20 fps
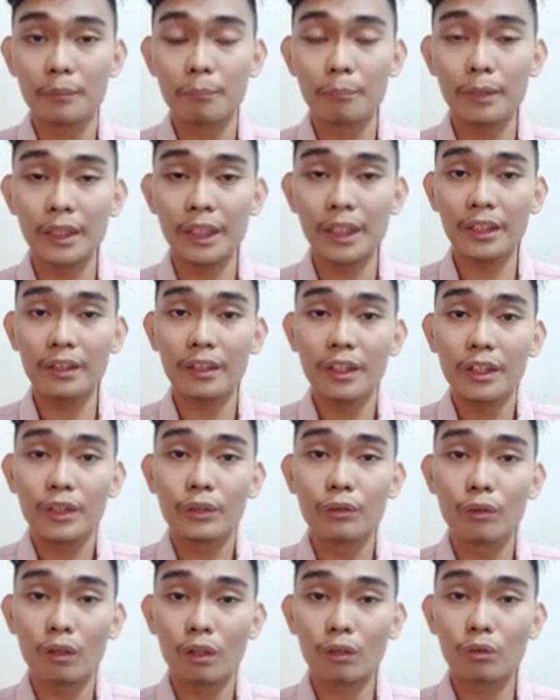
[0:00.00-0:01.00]

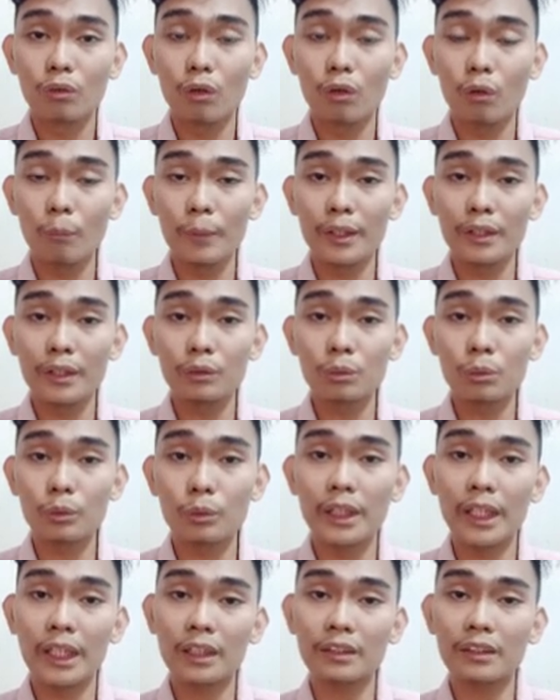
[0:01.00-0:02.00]
meaning you are going
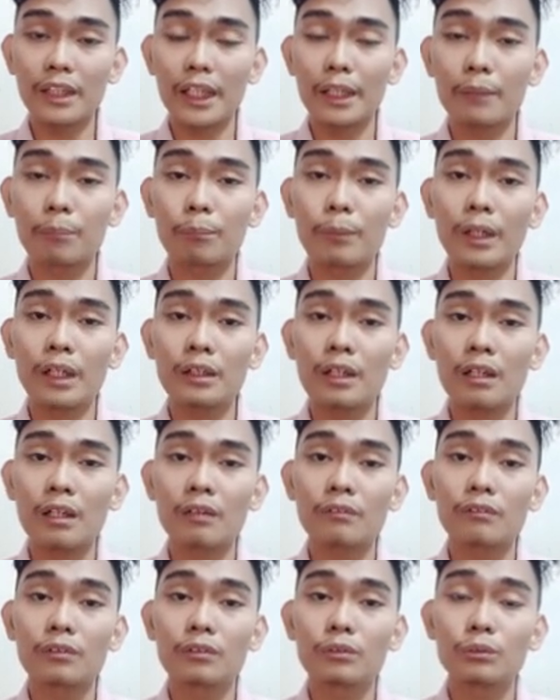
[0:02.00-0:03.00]
to get a
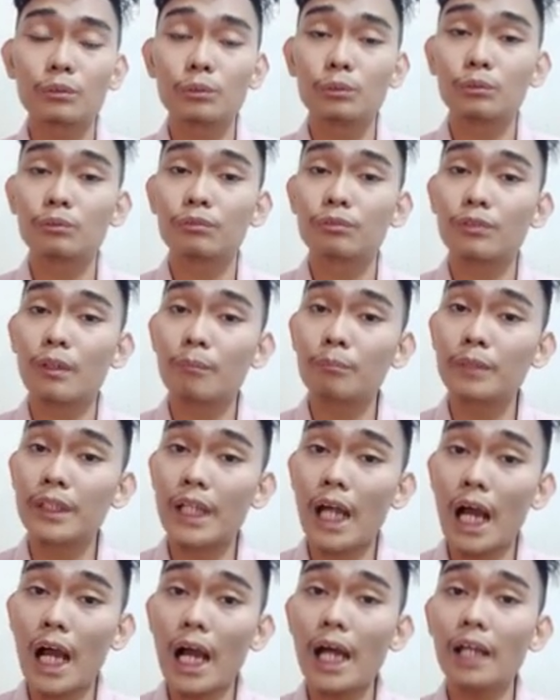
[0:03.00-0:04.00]
product from the
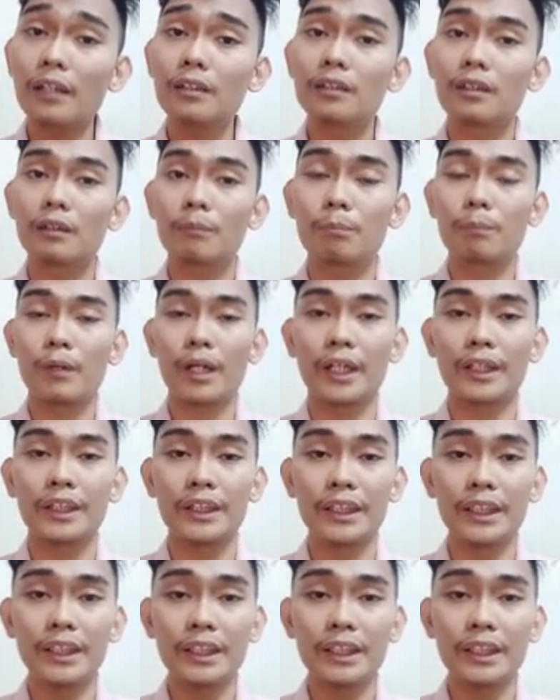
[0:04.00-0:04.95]
other party